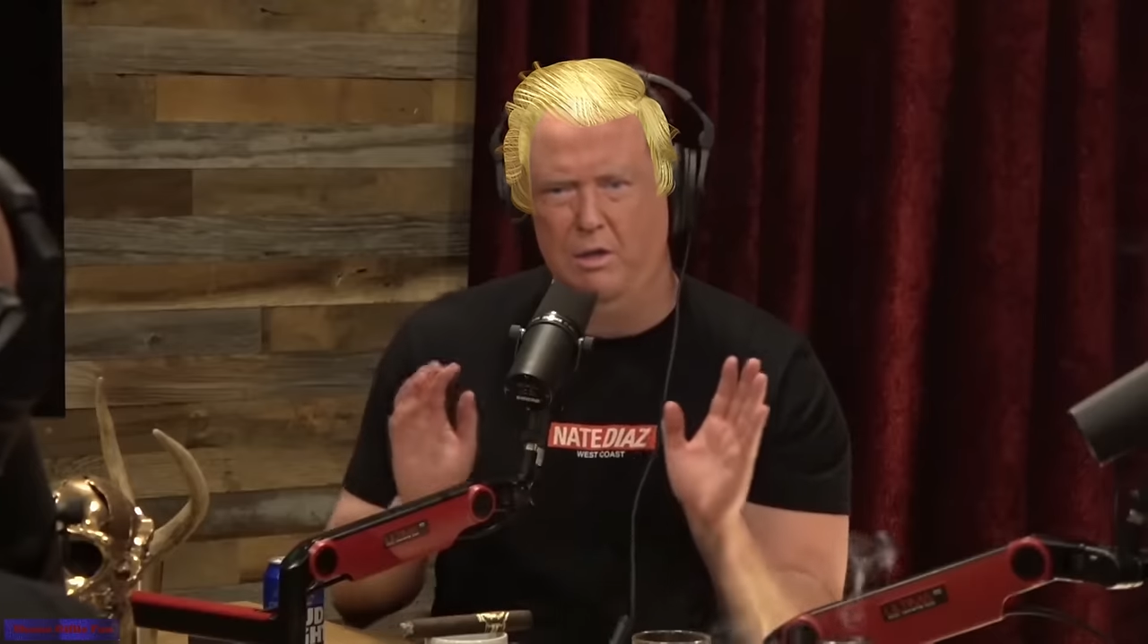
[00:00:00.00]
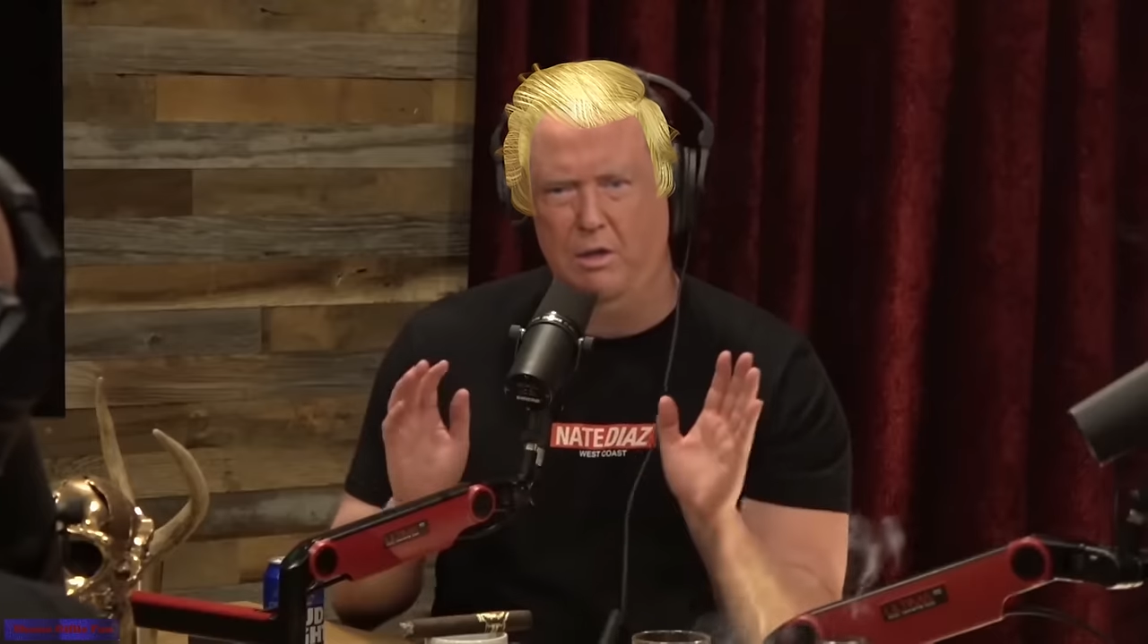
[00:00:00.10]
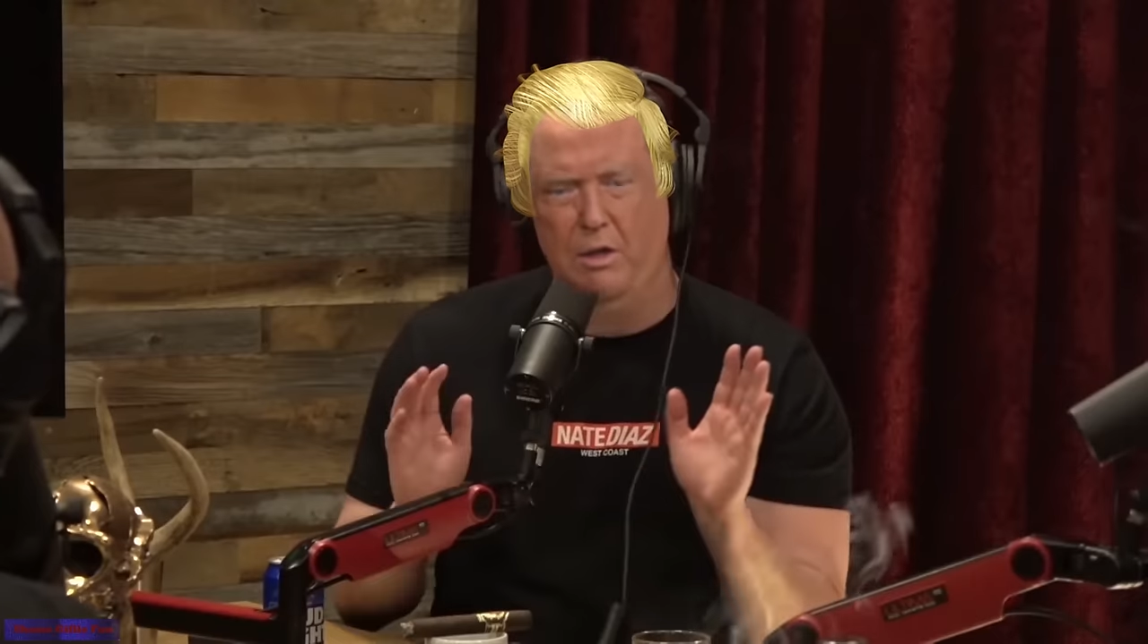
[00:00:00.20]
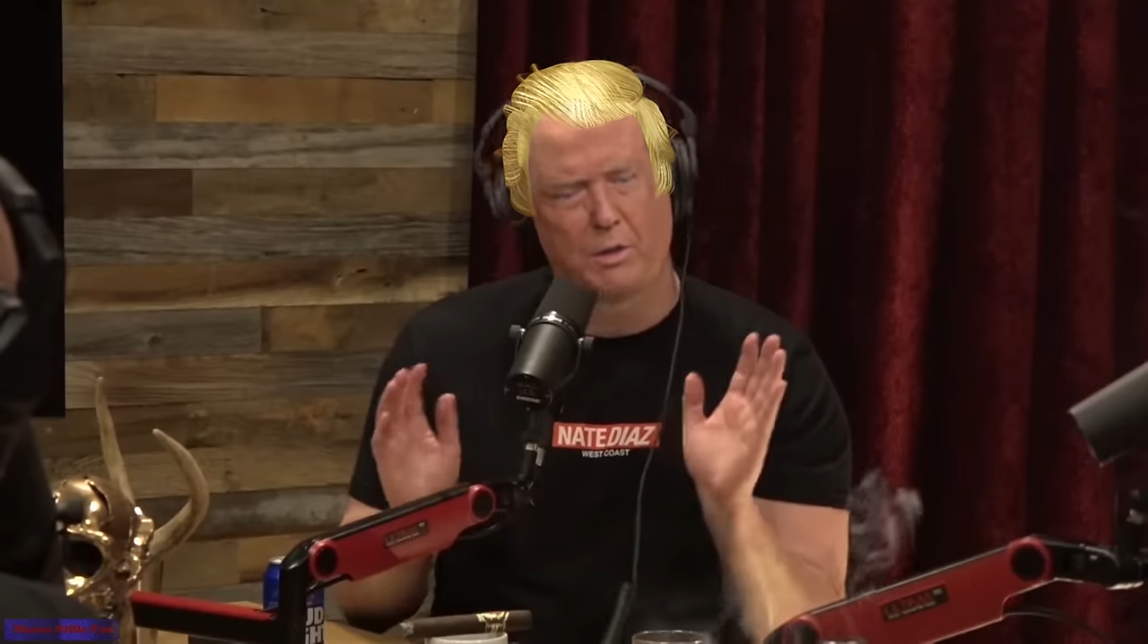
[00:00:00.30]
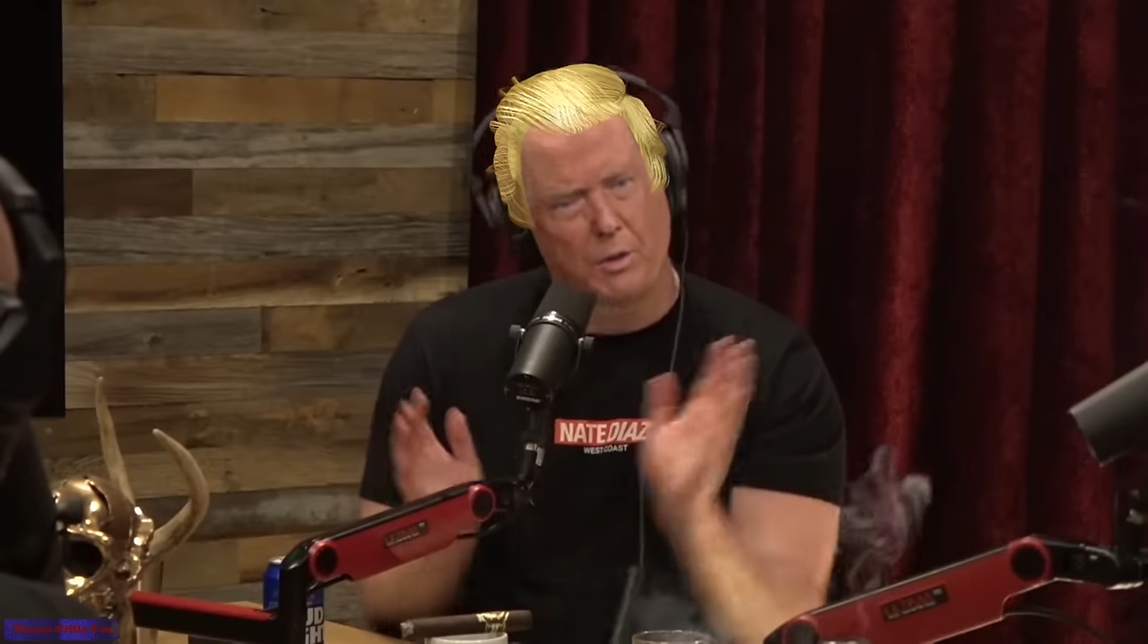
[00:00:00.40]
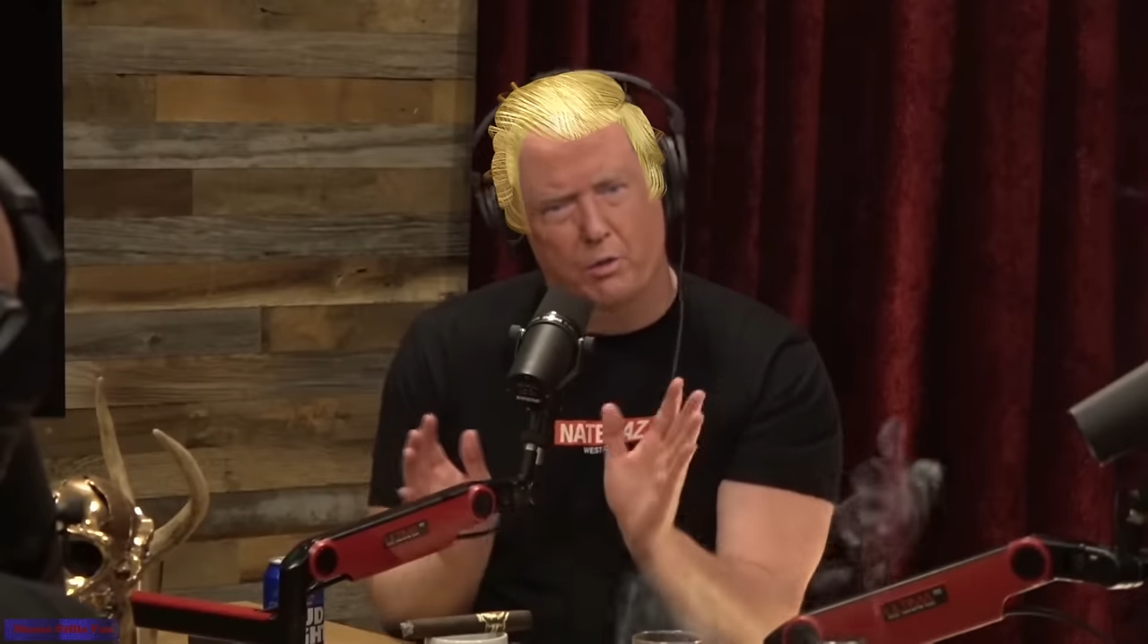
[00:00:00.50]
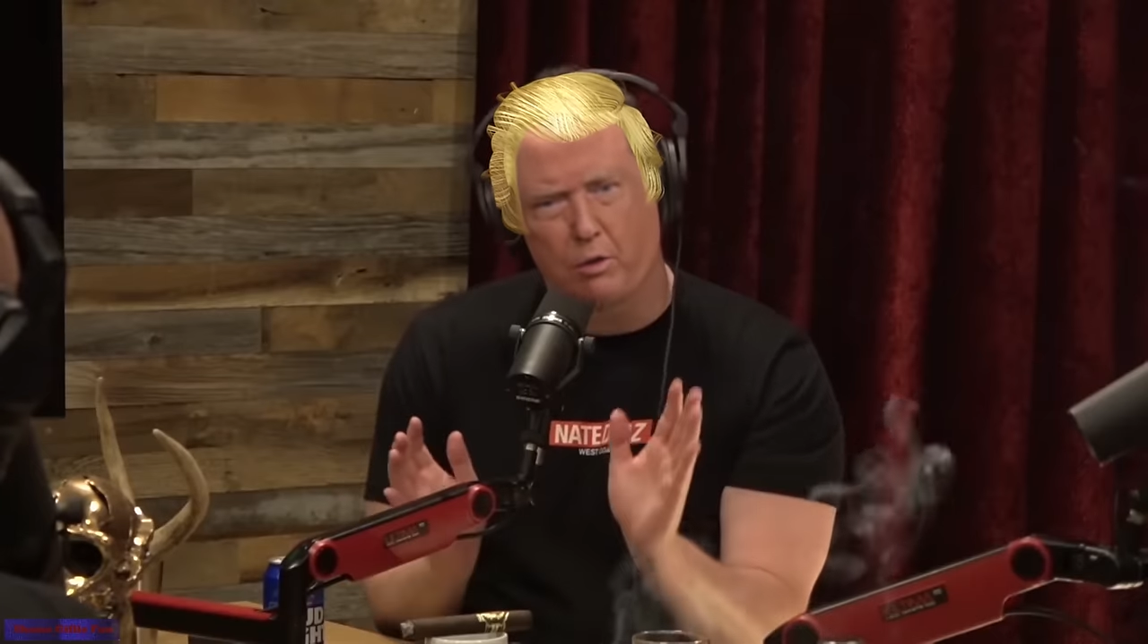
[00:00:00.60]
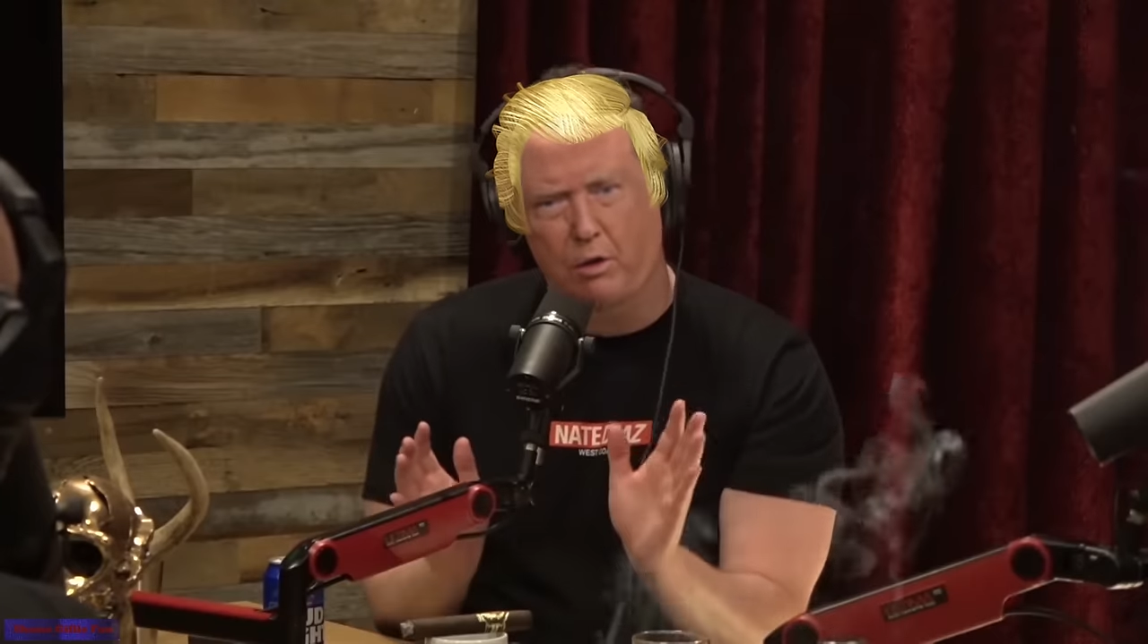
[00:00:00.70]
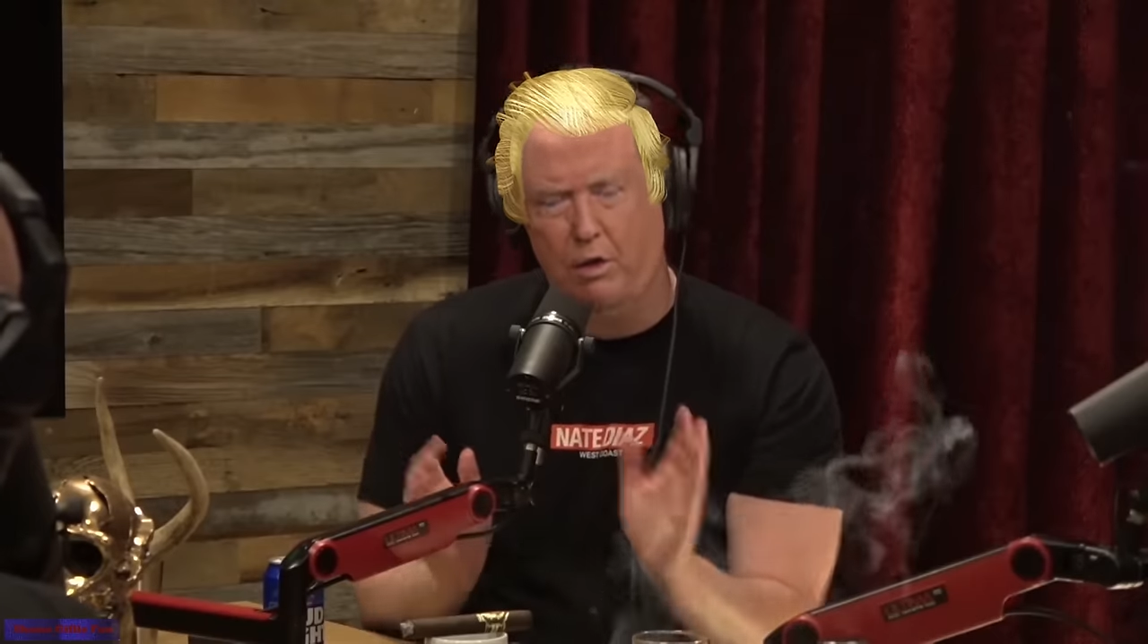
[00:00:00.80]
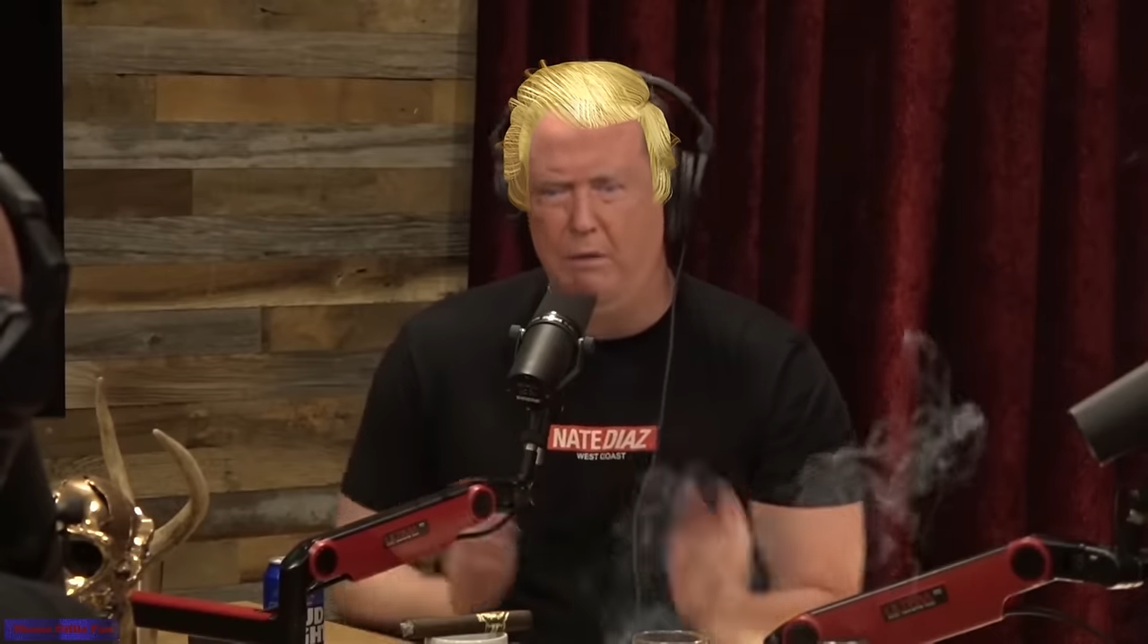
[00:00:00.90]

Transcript: it. The crooked